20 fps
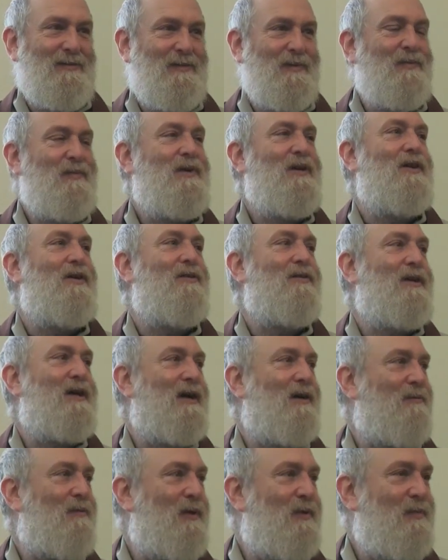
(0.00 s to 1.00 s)
When we don't
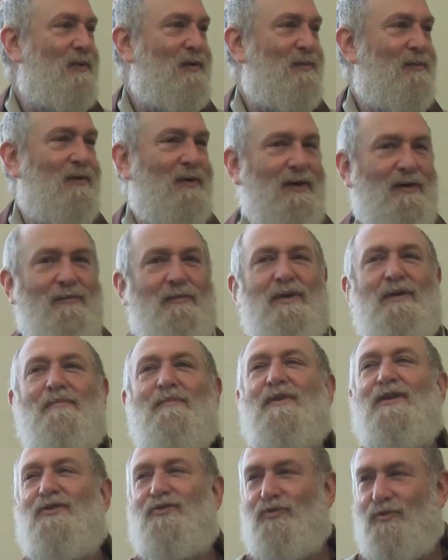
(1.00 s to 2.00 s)
get what we want, we're
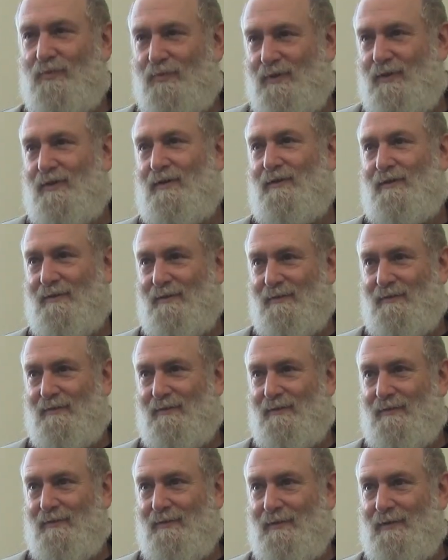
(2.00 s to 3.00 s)
miserable.
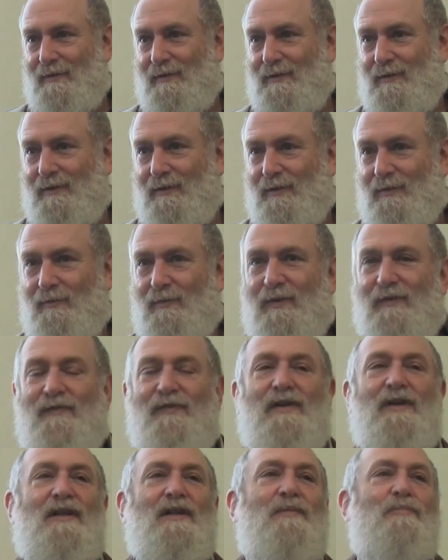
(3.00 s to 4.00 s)
We
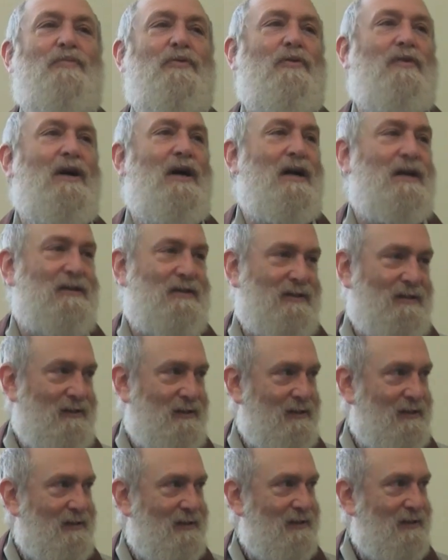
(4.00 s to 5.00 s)
feel
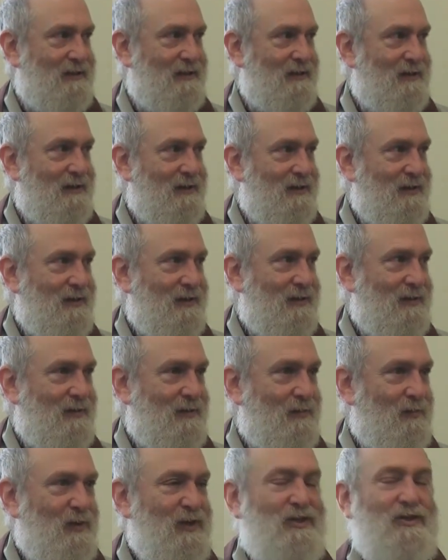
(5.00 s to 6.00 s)
oppressed.
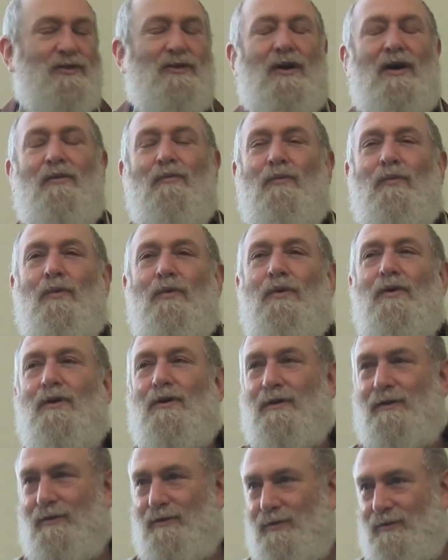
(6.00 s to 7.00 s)
We start
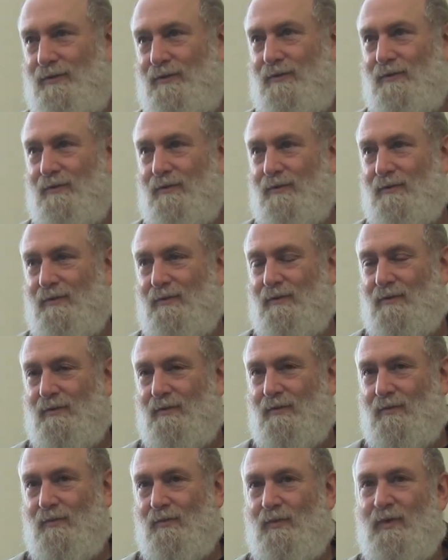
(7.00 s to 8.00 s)
wars.
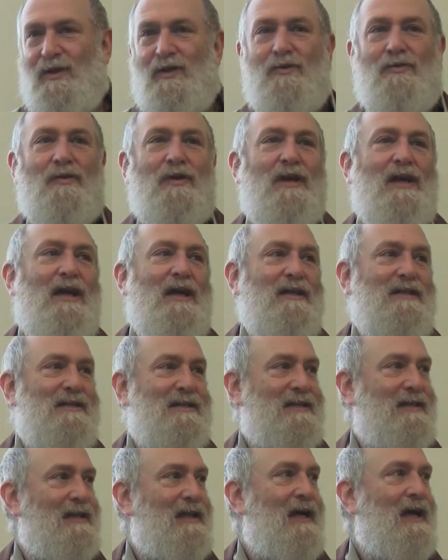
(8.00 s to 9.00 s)
We create
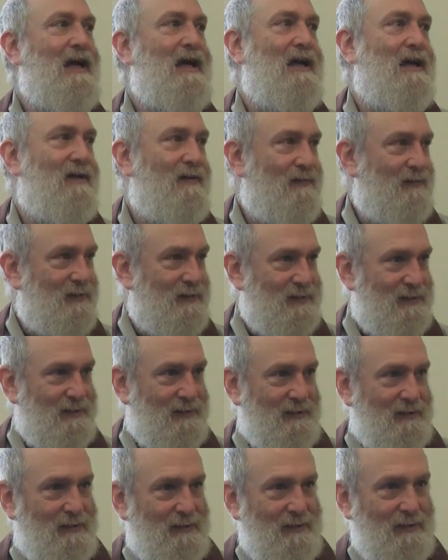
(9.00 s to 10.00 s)
slaves.
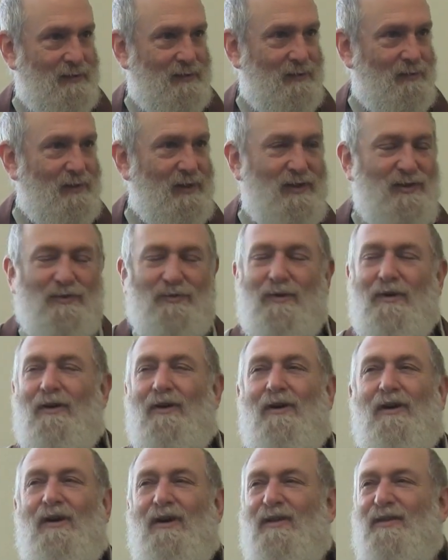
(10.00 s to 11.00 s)
We do
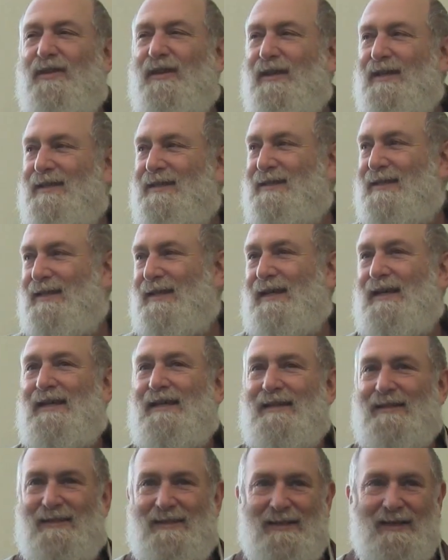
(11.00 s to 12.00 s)
all these
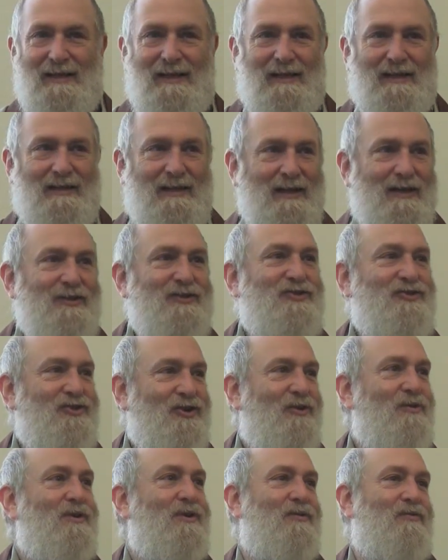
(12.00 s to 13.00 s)
things that are
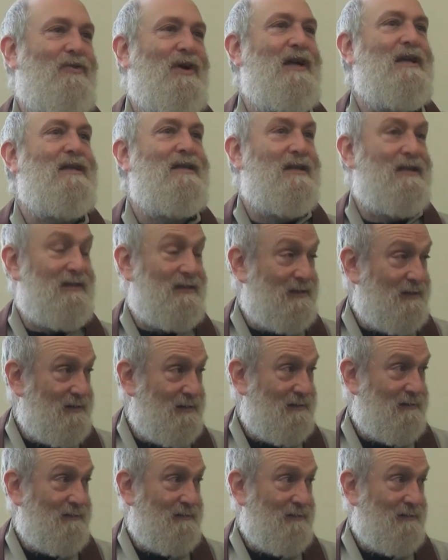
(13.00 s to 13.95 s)
so horrendous.